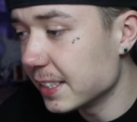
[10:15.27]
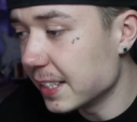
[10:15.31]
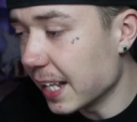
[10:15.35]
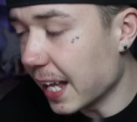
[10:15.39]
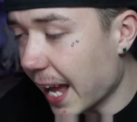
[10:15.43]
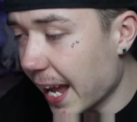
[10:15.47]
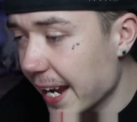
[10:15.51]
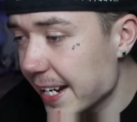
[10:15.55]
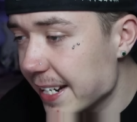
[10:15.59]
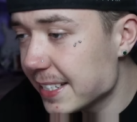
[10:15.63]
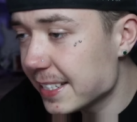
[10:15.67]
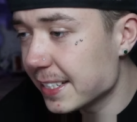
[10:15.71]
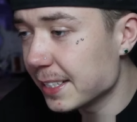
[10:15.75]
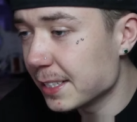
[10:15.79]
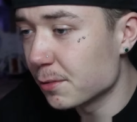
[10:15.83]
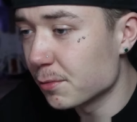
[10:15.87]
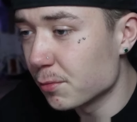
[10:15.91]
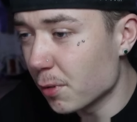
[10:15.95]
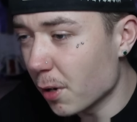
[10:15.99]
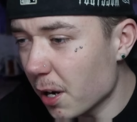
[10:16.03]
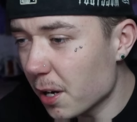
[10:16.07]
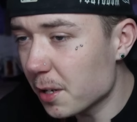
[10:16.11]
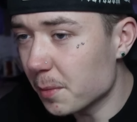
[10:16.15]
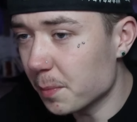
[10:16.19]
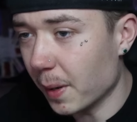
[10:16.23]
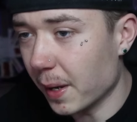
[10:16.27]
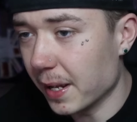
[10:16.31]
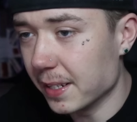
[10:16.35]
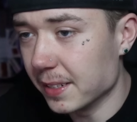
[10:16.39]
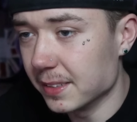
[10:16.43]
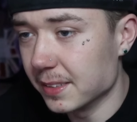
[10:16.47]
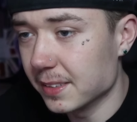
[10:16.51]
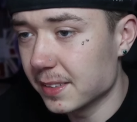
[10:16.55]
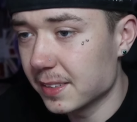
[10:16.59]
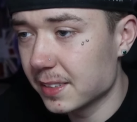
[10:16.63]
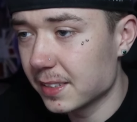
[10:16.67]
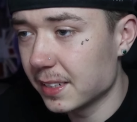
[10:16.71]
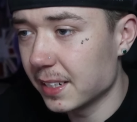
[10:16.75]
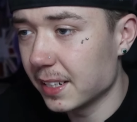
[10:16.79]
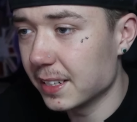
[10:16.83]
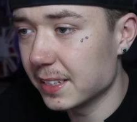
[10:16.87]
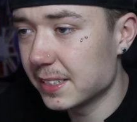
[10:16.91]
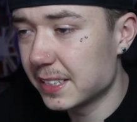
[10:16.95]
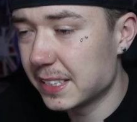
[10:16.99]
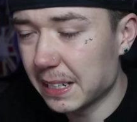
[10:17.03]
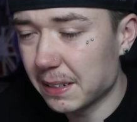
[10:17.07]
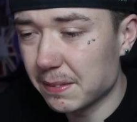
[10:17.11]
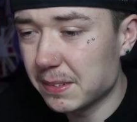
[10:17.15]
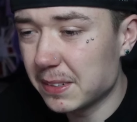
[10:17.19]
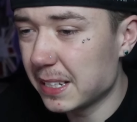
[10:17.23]
The 80s rock bands,
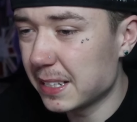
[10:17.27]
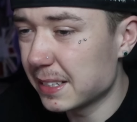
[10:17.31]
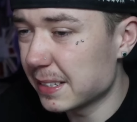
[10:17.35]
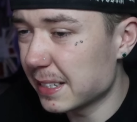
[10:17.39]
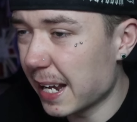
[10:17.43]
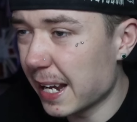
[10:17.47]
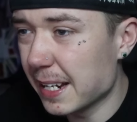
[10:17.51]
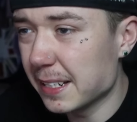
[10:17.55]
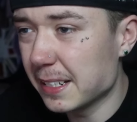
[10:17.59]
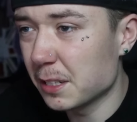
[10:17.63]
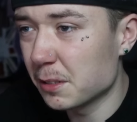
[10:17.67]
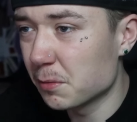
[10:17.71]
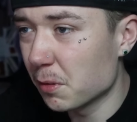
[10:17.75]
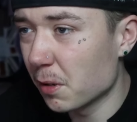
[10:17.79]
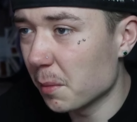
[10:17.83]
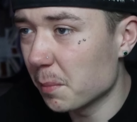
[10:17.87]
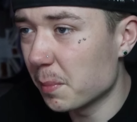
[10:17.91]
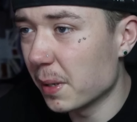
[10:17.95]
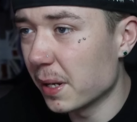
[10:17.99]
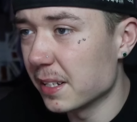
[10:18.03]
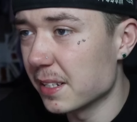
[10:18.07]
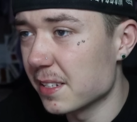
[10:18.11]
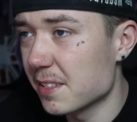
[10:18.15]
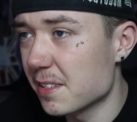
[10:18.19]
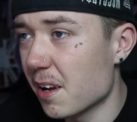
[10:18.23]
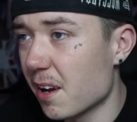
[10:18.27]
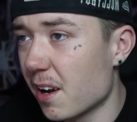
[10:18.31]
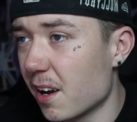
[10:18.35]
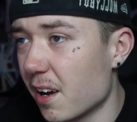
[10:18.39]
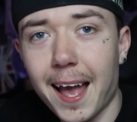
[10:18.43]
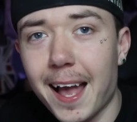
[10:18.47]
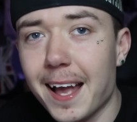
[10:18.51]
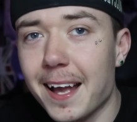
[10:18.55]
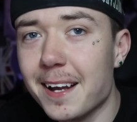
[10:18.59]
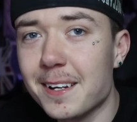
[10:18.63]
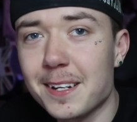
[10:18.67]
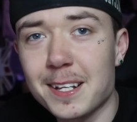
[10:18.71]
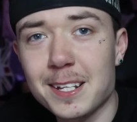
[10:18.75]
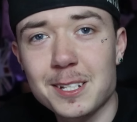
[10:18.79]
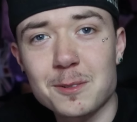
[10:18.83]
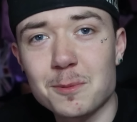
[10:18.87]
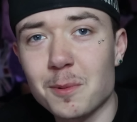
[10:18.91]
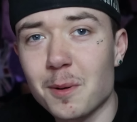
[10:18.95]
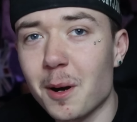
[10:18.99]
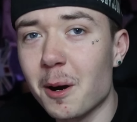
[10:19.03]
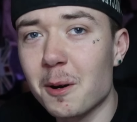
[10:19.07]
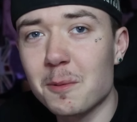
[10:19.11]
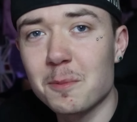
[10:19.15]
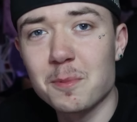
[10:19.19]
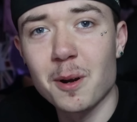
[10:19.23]
70s and 80s rock bands, out of
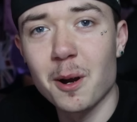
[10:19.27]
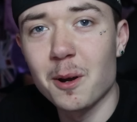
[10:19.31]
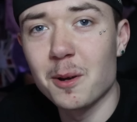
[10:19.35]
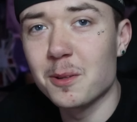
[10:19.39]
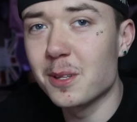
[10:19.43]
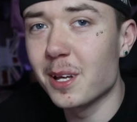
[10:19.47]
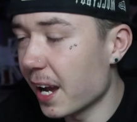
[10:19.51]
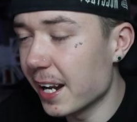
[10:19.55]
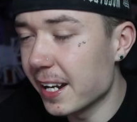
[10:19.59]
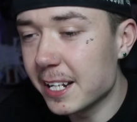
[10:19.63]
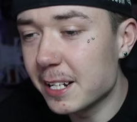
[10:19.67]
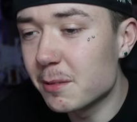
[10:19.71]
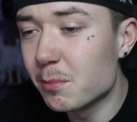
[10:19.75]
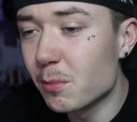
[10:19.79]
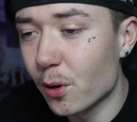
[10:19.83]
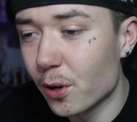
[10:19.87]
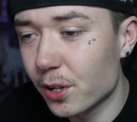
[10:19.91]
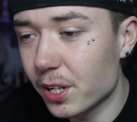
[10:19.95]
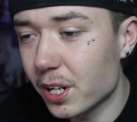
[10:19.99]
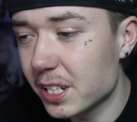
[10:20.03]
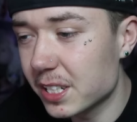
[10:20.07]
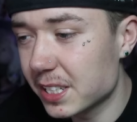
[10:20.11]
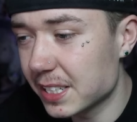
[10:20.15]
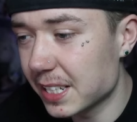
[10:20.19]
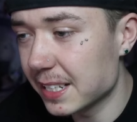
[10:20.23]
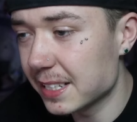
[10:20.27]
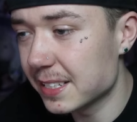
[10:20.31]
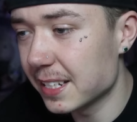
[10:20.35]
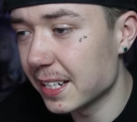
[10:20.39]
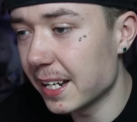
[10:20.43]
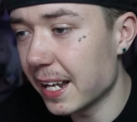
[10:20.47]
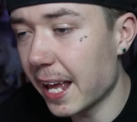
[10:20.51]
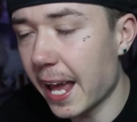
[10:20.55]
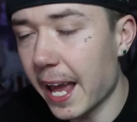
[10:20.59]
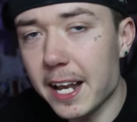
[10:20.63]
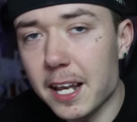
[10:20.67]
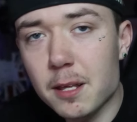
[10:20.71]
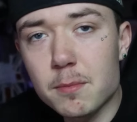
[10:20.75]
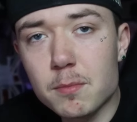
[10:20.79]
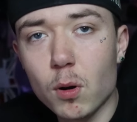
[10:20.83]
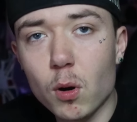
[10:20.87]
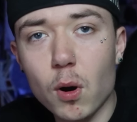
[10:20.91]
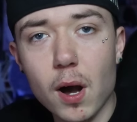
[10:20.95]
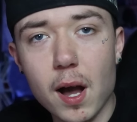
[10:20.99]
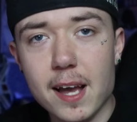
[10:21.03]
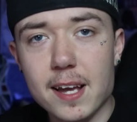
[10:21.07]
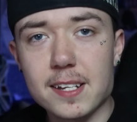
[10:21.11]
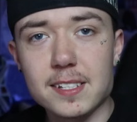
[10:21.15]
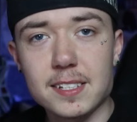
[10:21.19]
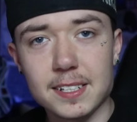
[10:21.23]
this world, bro. I need more of those sent in. Any
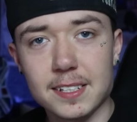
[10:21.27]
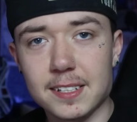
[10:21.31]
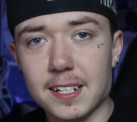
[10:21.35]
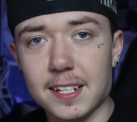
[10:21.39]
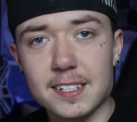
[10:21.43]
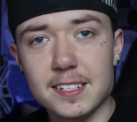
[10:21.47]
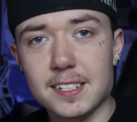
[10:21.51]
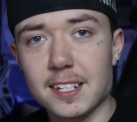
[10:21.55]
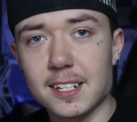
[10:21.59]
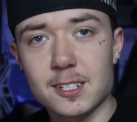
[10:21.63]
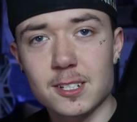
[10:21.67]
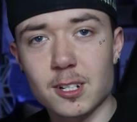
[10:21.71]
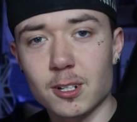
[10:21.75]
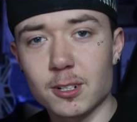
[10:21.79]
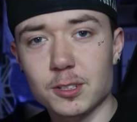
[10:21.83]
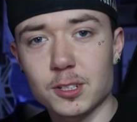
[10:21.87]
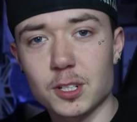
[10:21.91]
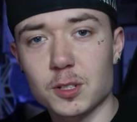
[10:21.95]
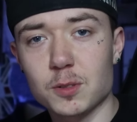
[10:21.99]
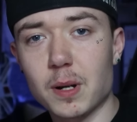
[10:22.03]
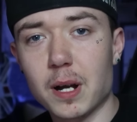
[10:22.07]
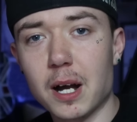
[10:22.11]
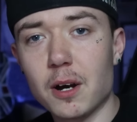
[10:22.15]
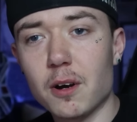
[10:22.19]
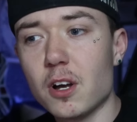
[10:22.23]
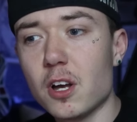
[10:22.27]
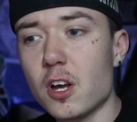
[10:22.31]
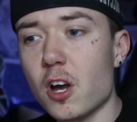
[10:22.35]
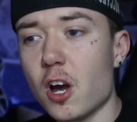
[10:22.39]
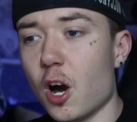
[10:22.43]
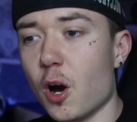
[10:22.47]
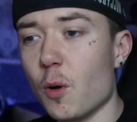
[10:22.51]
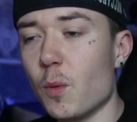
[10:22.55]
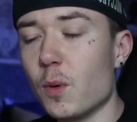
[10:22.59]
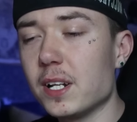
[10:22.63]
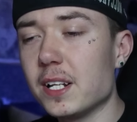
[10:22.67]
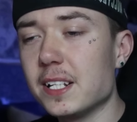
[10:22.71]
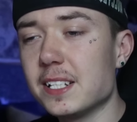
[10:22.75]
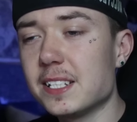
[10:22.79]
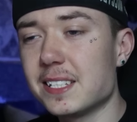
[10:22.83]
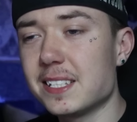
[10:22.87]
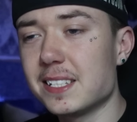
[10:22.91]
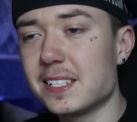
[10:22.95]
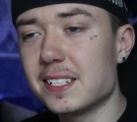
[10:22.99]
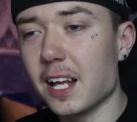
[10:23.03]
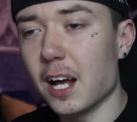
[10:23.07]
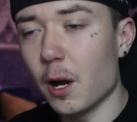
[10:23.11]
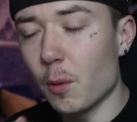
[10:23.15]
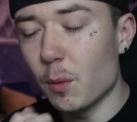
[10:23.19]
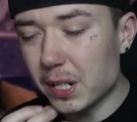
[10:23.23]
more AC/DC songs as well. I want to
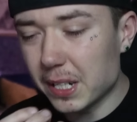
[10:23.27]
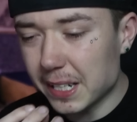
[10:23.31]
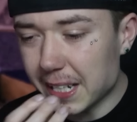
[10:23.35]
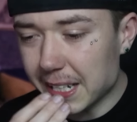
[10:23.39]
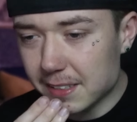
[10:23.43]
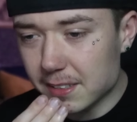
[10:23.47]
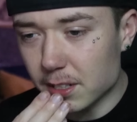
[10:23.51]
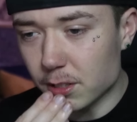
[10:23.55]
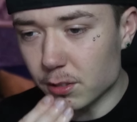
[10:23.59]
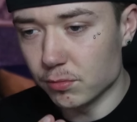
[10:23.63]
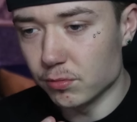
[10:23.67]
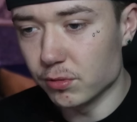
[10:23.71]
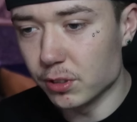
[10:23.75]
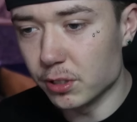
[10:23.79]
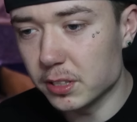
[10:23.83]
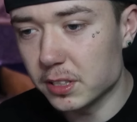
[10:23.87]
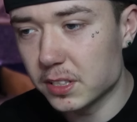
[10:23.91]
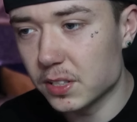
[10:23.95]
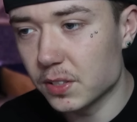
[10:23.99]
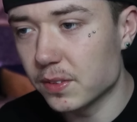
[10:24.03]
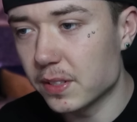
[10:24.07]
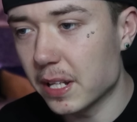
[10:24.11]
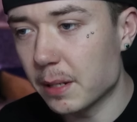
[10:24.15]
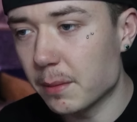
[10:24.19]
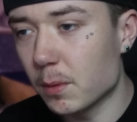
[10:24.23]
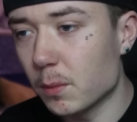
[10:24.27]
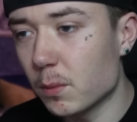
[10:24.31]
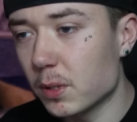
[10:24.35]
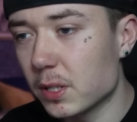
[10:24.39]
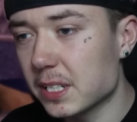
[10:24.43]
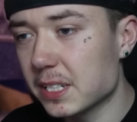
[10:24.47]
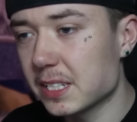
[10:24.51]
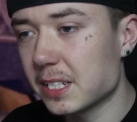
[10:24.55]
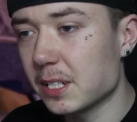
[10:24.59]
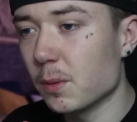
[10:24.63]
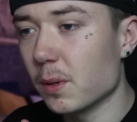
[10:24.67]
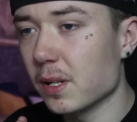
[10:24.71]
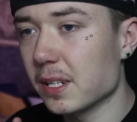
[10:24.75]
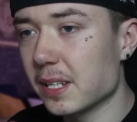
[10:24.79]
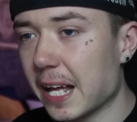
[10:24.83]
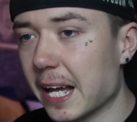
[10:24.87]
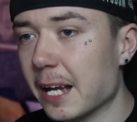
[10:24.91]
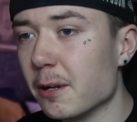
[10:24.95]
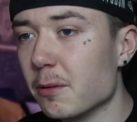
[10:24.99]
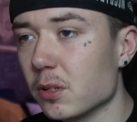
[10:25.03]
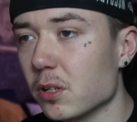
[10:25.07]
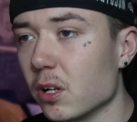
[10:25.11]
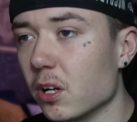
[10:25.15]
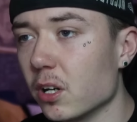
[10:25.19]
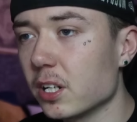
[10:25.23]
get to the roots of them. I want to see what
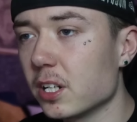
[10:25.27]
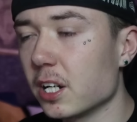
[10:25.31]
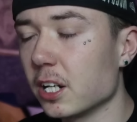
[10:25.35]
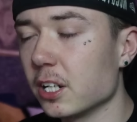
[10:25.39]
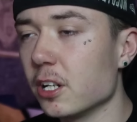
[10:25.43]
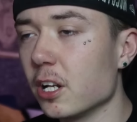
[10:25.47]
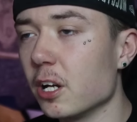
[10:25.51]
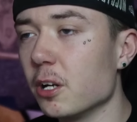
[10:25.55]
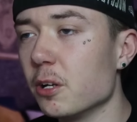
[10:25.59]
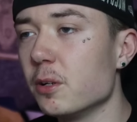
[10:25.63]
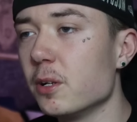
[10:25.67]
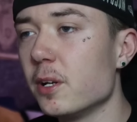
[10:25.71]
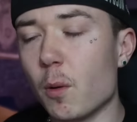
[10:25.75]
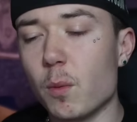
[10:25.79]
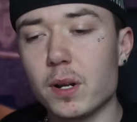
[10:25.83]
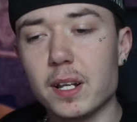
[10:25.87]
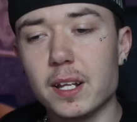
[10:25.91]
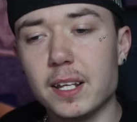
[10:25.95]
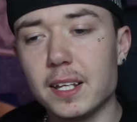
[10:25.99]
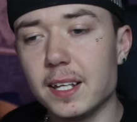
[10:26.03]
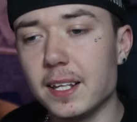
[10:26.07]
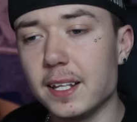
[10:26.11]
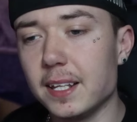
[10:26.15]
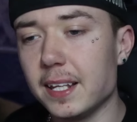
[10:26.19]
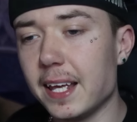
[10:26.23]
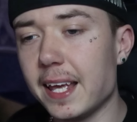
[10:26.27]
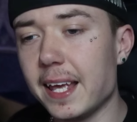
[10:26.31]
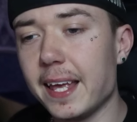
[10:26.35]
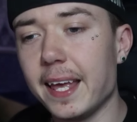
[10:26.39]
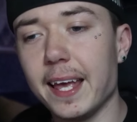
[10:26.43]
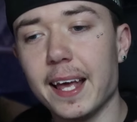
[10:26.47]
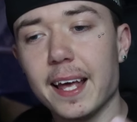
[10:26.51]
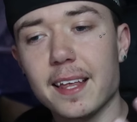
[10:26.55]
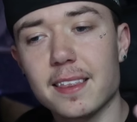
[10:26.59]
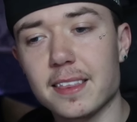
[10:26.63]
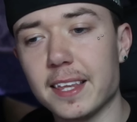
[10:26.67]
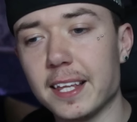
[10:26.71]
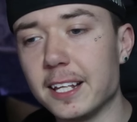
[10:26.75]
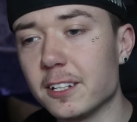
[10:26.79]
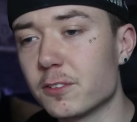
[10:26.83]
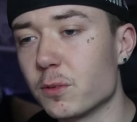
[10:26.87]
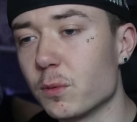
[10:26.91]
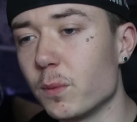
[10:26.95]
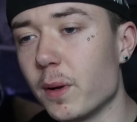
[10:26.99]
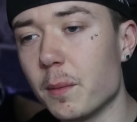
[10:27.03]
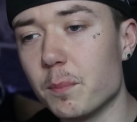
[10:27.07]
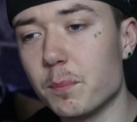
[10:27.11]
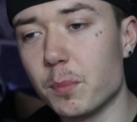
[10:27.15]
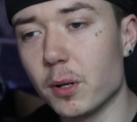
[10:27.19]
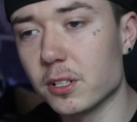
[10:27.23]
they were like. I want to hear things
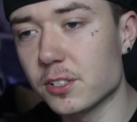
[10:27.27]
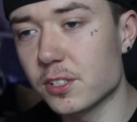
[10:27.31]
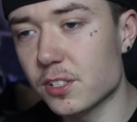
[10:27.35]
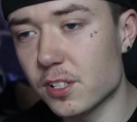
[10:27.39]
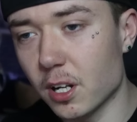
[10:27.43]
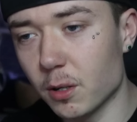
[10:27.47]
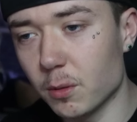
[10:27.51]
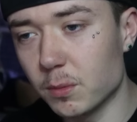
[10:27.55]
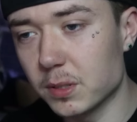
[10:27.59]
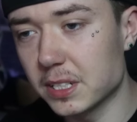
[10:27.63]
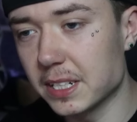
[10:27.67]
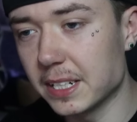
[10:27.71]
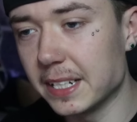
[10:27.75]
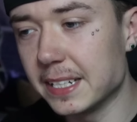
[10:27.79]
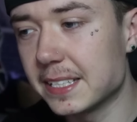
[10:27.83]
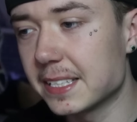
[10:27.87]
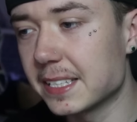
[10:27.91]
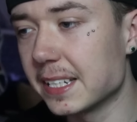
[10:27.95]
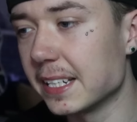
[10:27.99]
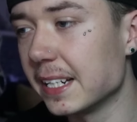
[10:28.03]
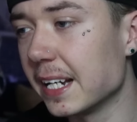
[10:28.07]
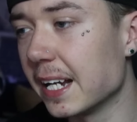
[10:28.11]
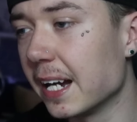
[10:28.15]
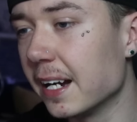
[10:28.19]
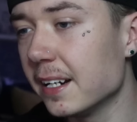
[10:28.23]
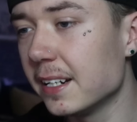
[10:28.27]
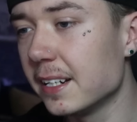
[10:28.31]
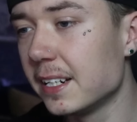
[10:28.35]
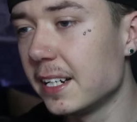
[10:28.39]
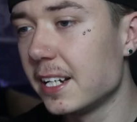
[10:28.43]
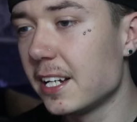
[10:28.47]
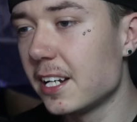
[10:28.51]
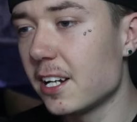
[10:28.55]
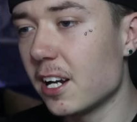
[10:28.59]
from when Bon Scott was lead singer.